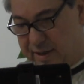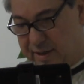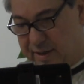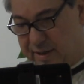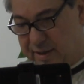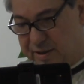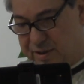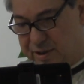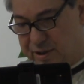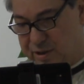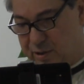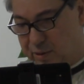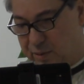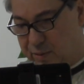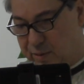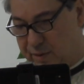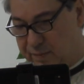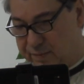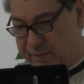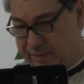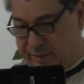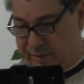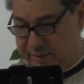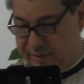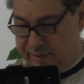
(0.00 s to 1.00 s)
let's go
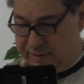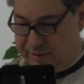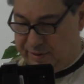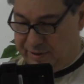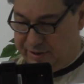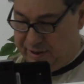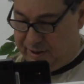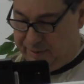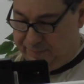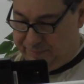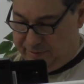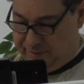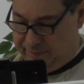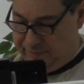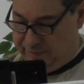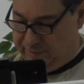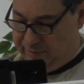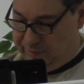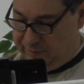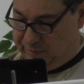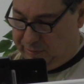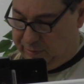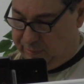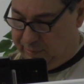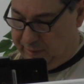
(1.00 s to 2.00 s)
over something
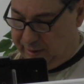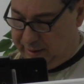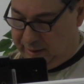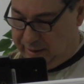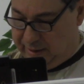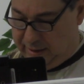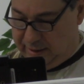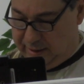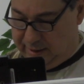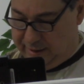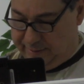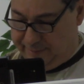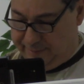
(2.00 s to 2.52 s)
real quick here.